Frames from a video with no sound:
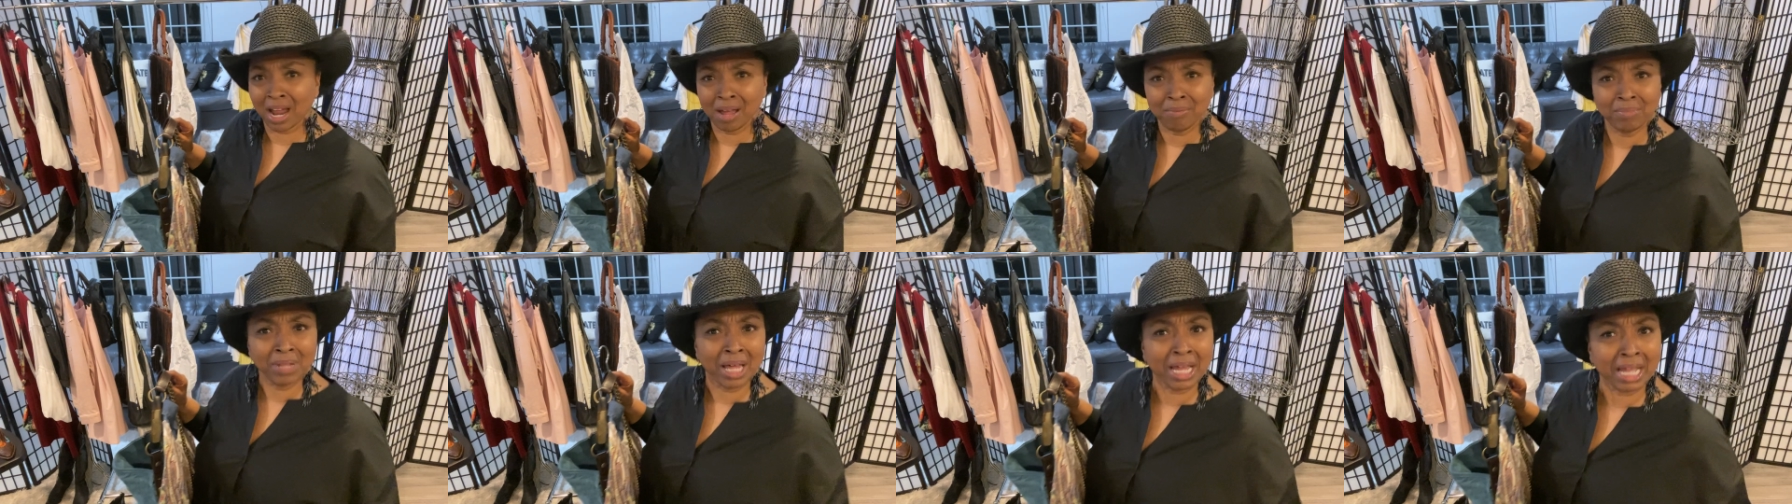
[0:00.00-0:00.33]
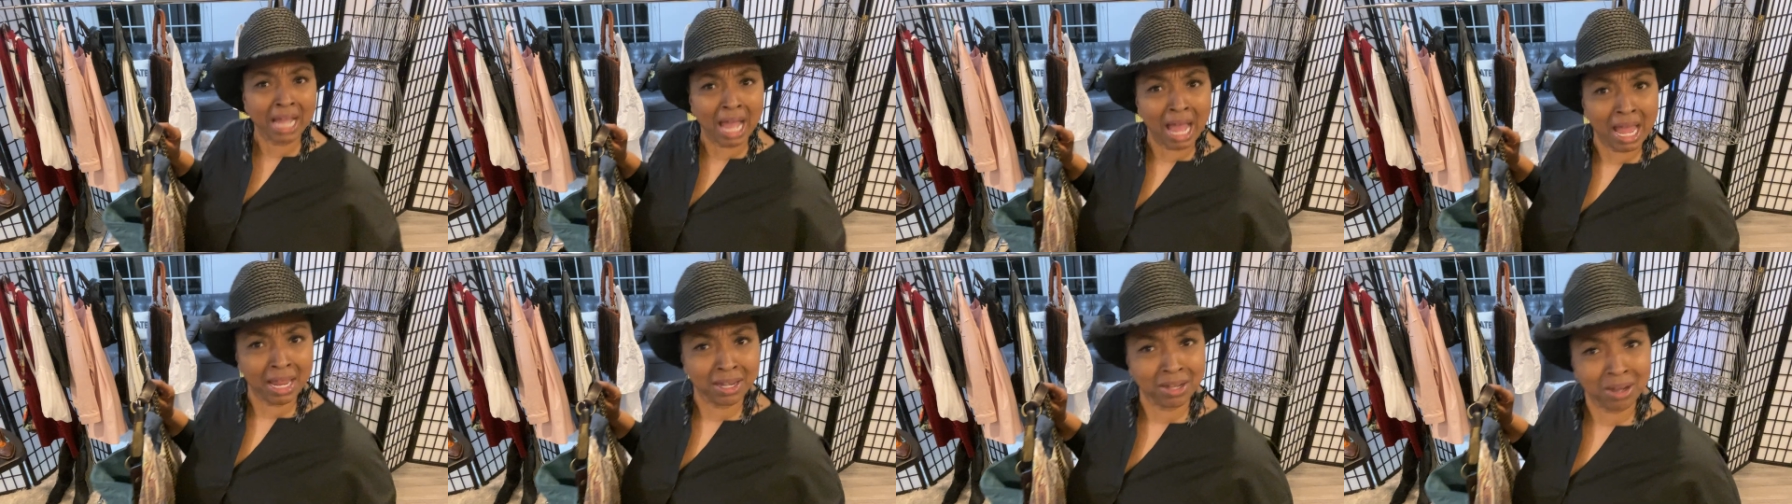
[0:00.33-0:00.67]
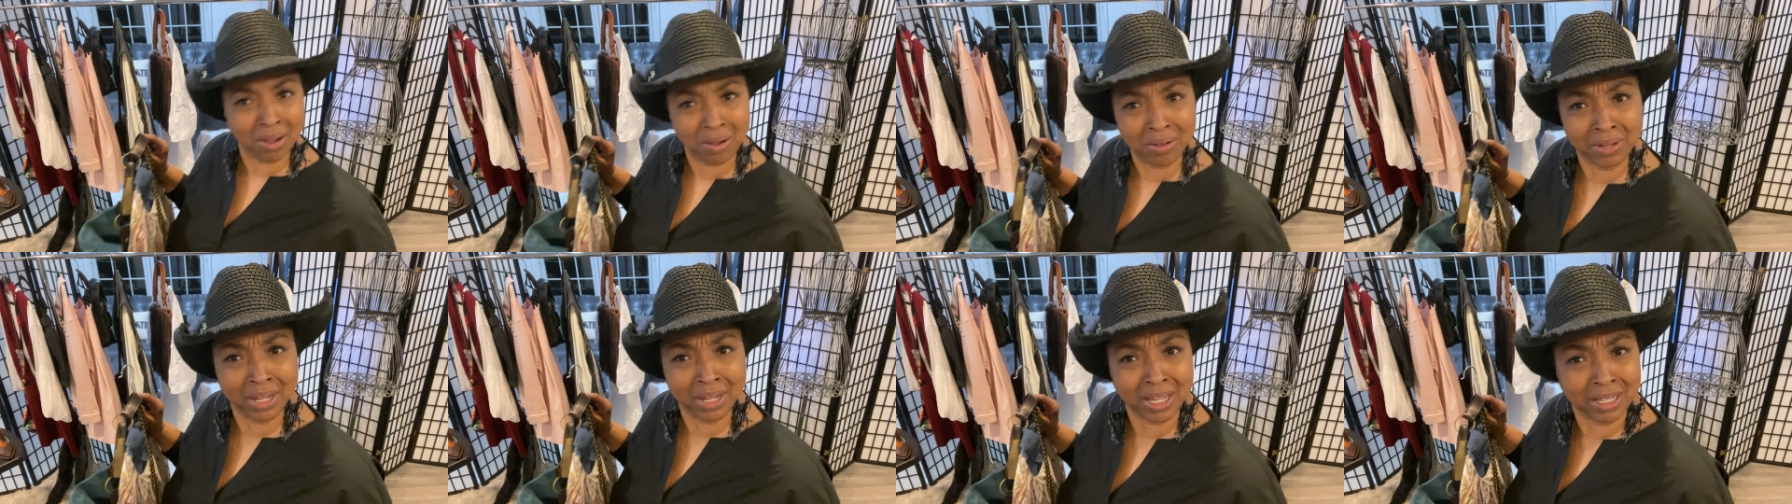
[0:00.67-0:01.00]
I'm like, I
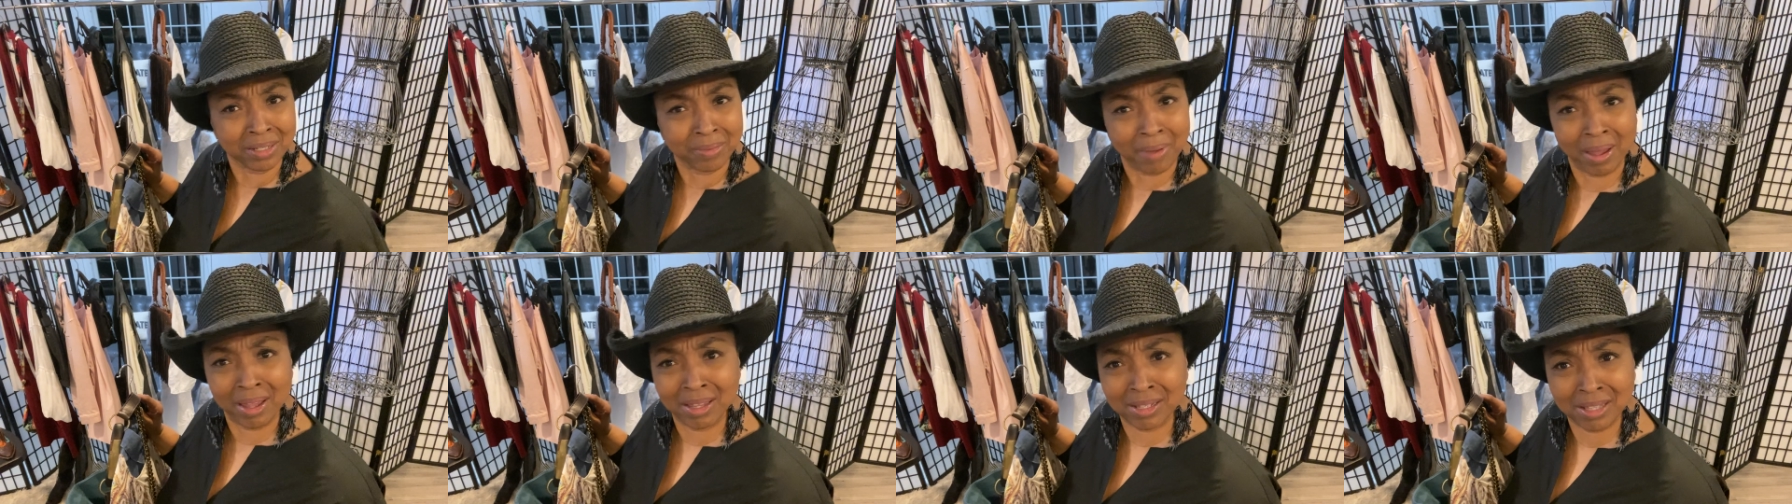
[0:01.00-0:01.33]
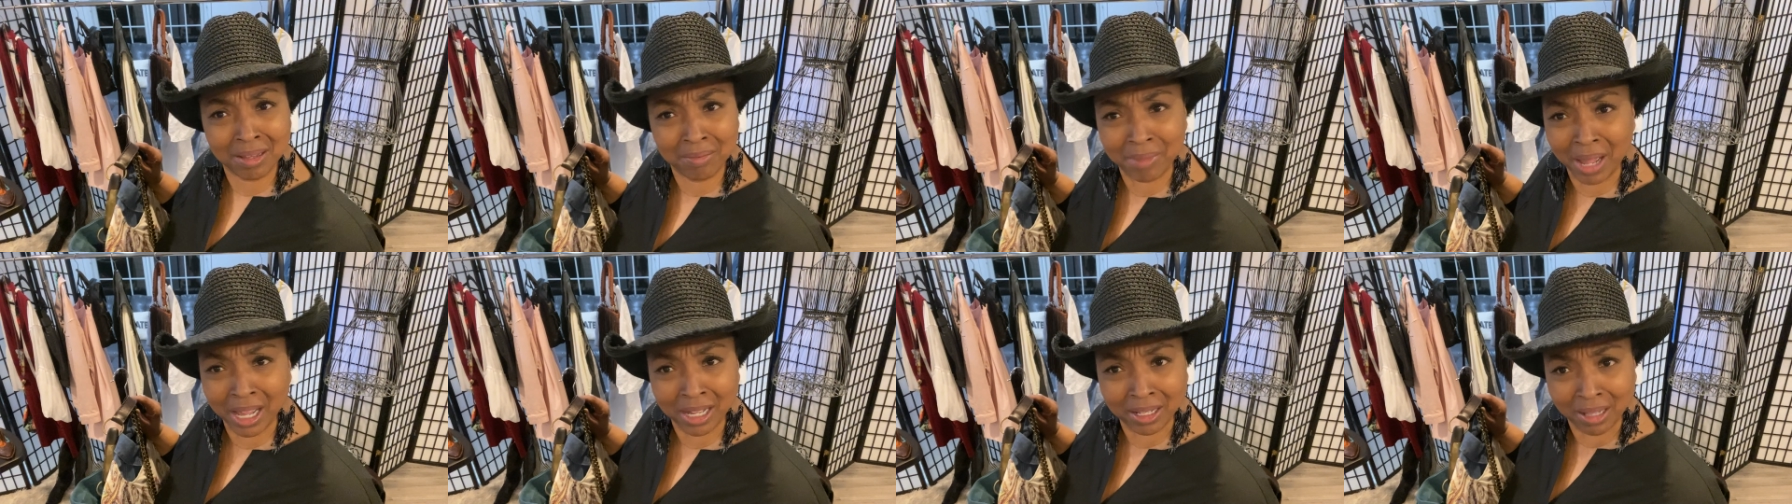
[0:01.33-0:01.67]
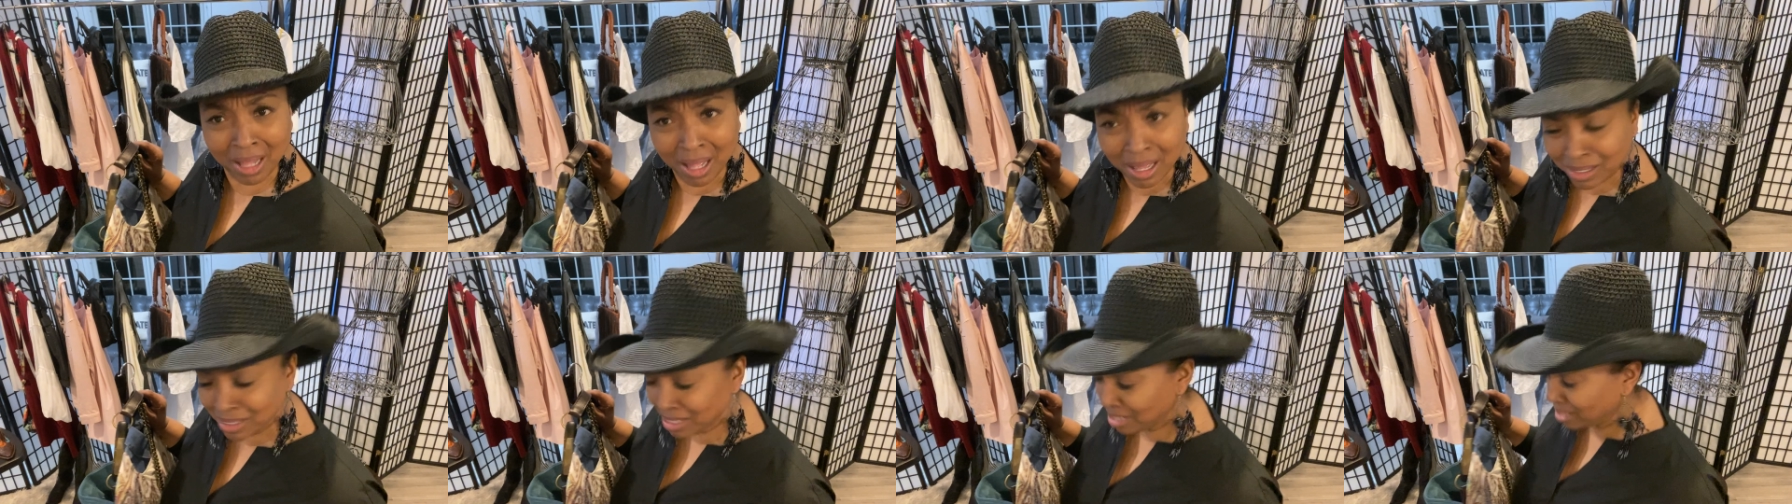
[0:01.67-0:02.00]
know, that's why it's in my
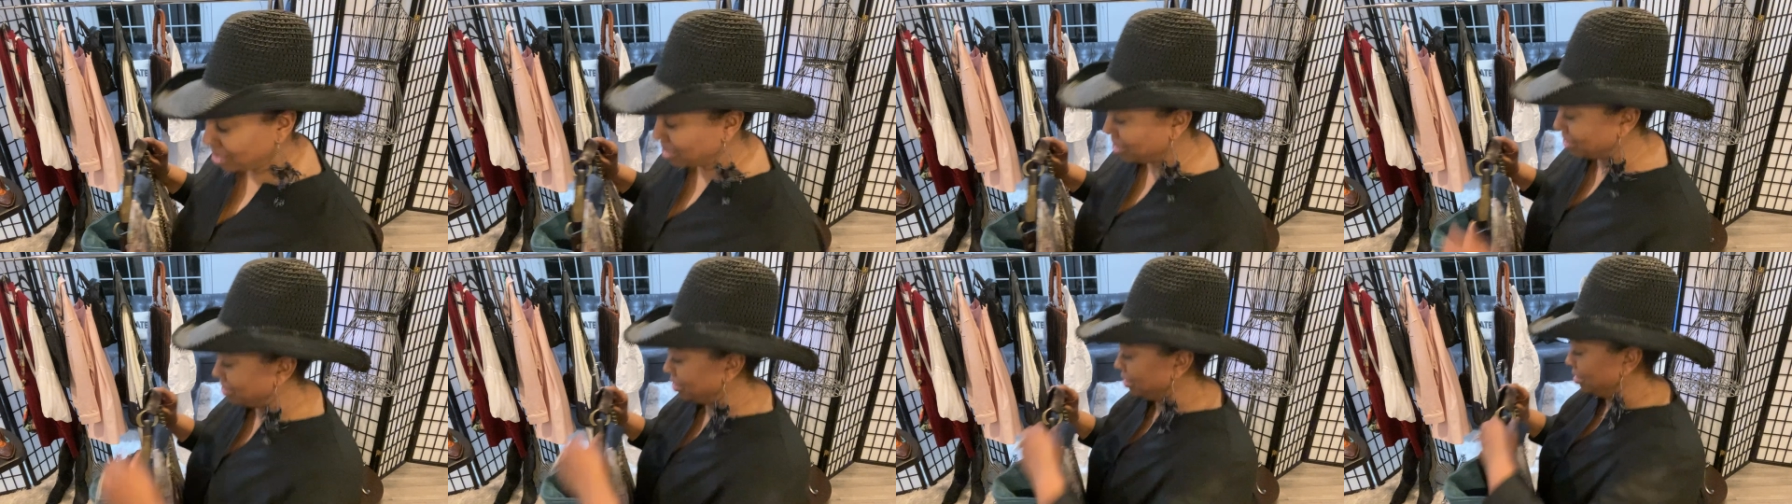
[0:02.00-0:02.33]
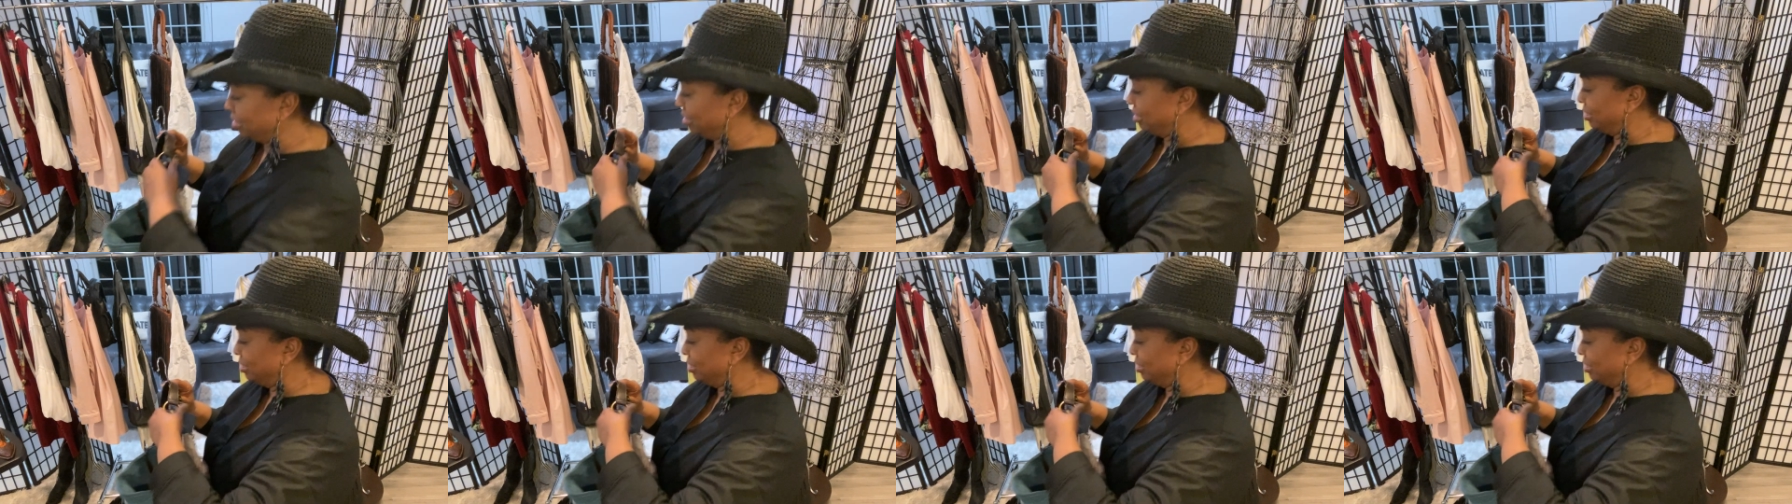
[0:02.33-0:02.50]
closet.